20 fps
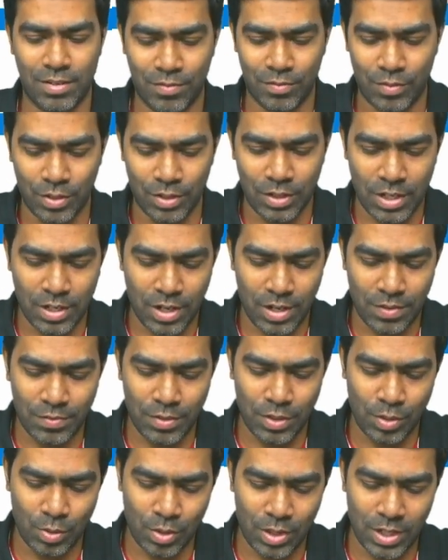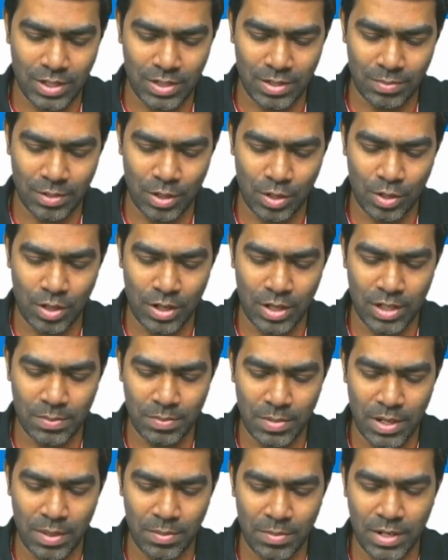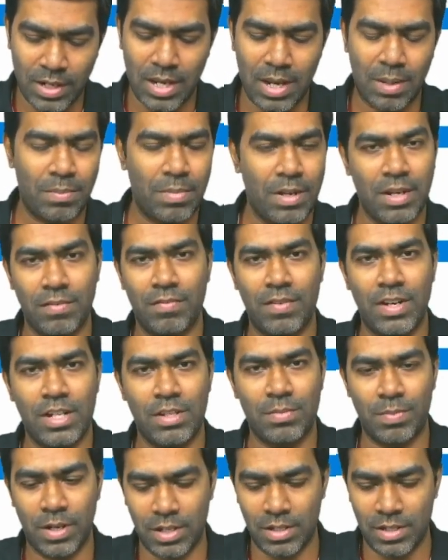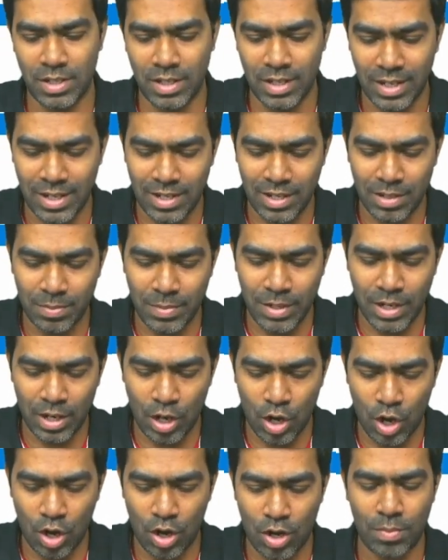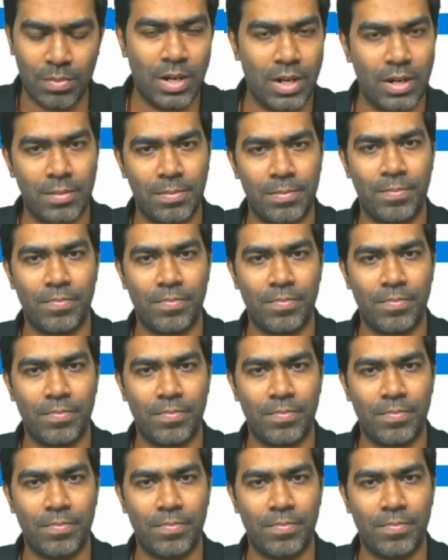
For that, you have to look at something called as pulmonary capillary wedge pressure. It will be normal.